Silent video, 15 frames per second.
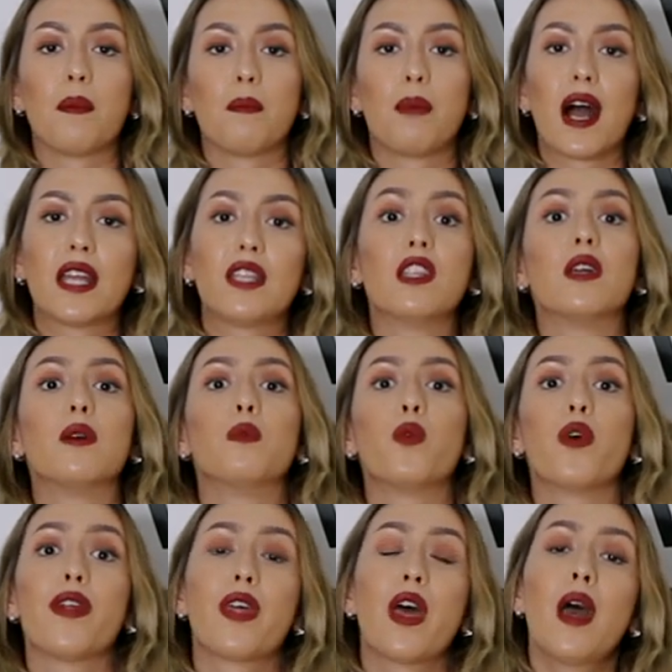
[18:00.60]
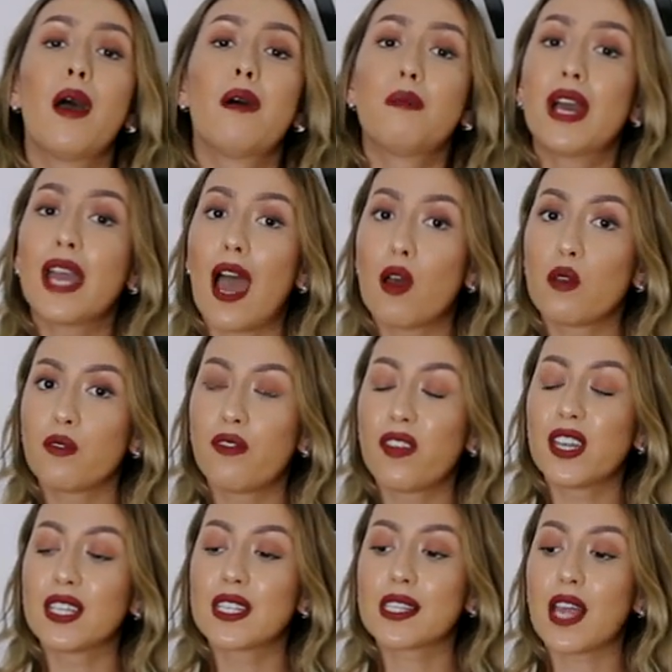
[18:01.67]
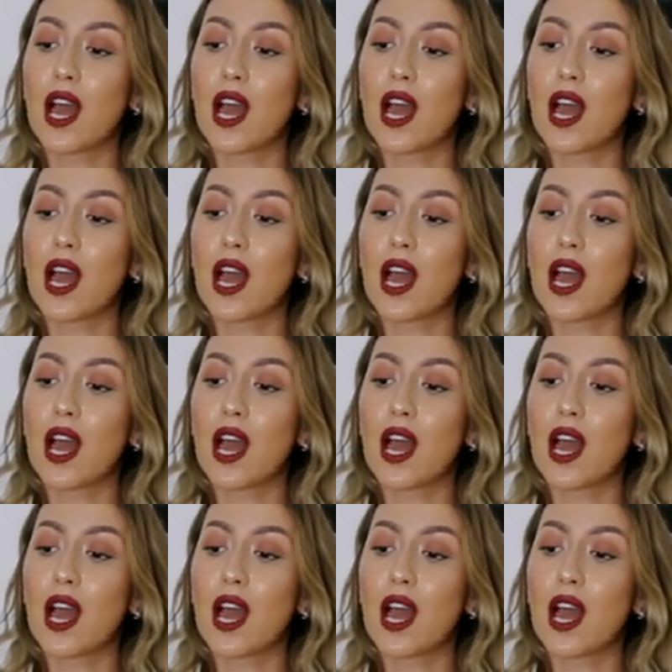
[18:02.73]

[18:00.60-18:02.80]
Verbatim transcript: combine them with my outfits